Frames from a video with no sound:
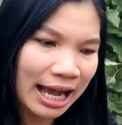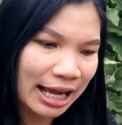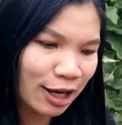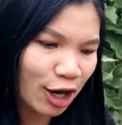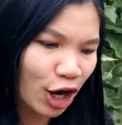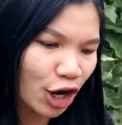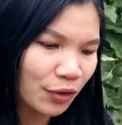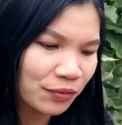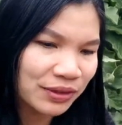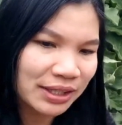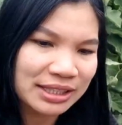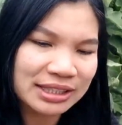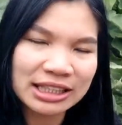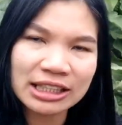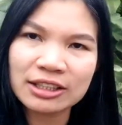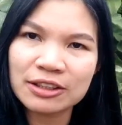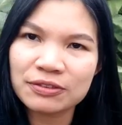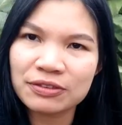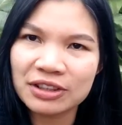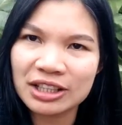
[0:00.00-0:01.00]
I hope that
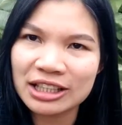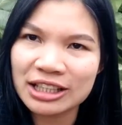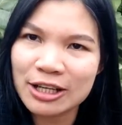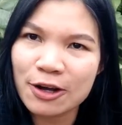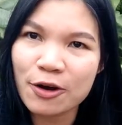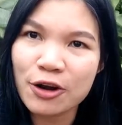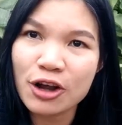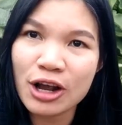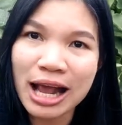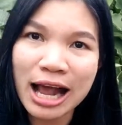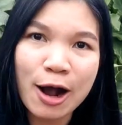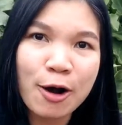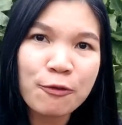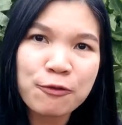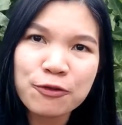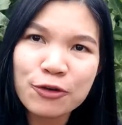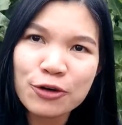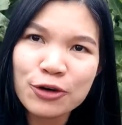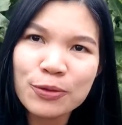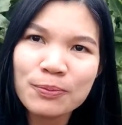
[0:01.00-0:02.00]
this video is
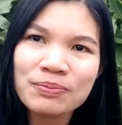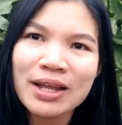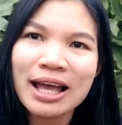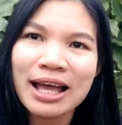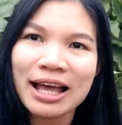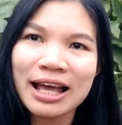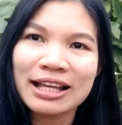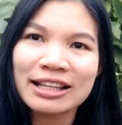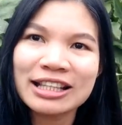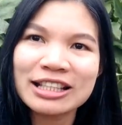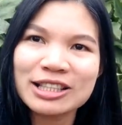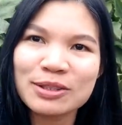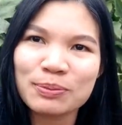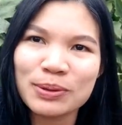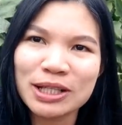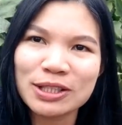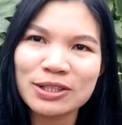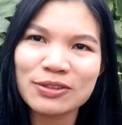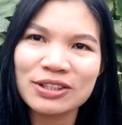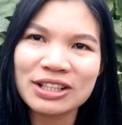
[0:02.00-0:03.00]
helpful, and
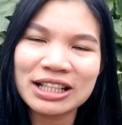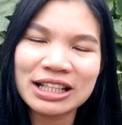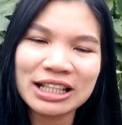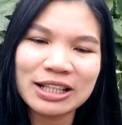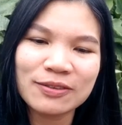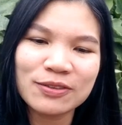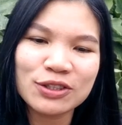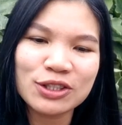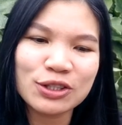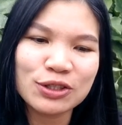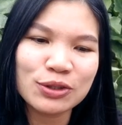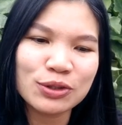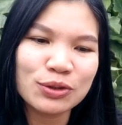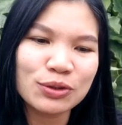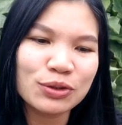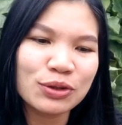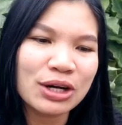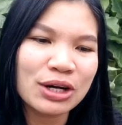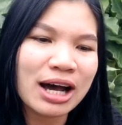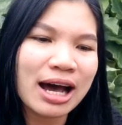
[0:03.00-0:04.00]
especially if
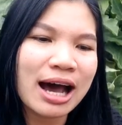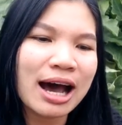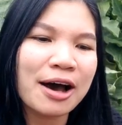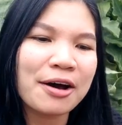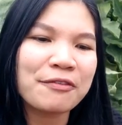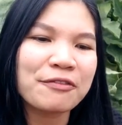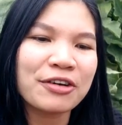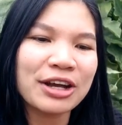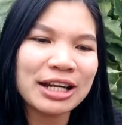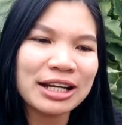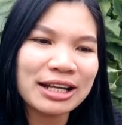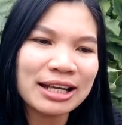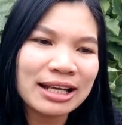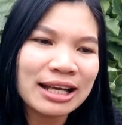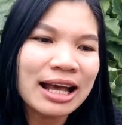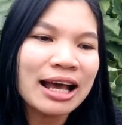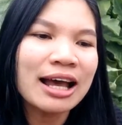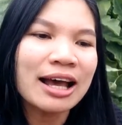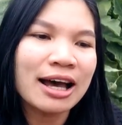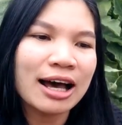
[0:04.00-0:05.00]
you are
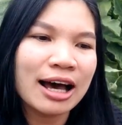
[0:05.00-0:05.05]
very